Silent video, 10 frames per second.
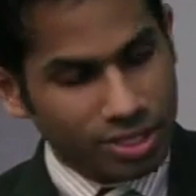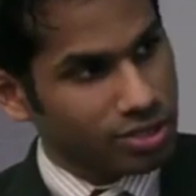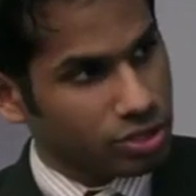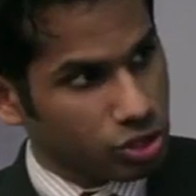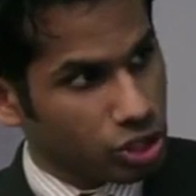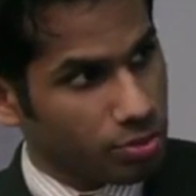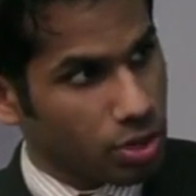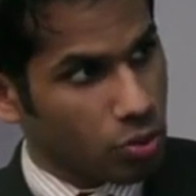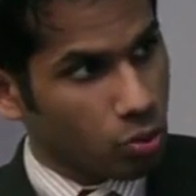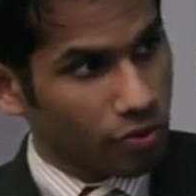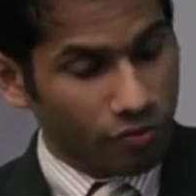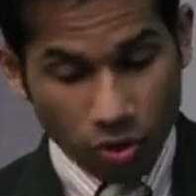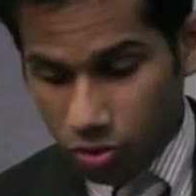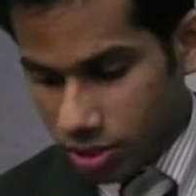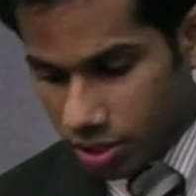citizenship
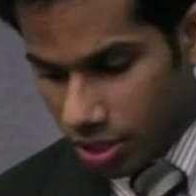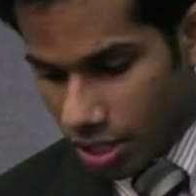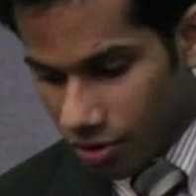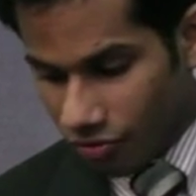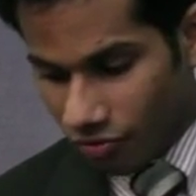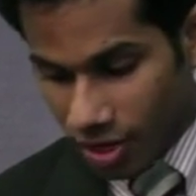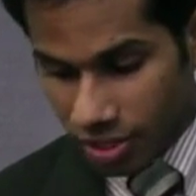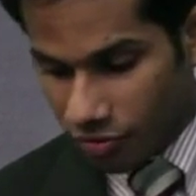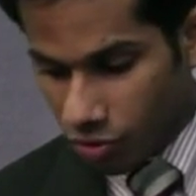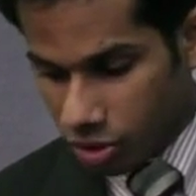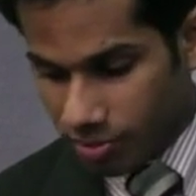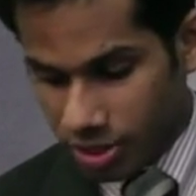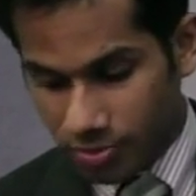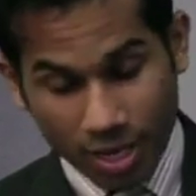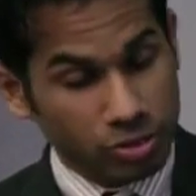revoked if I divorce my
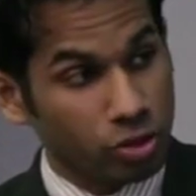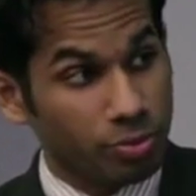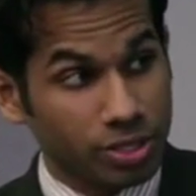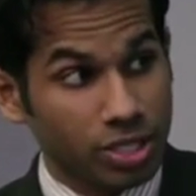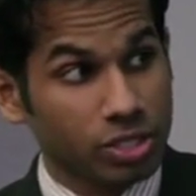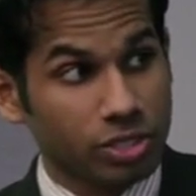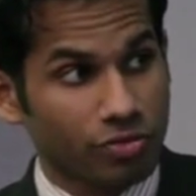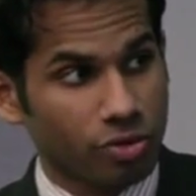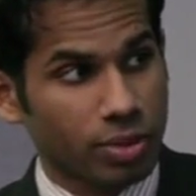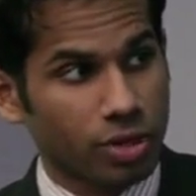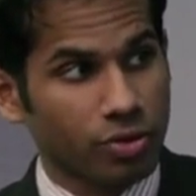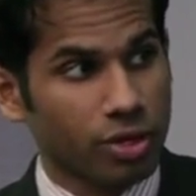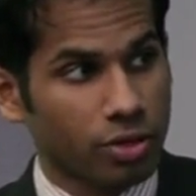spouse who petitioned for my green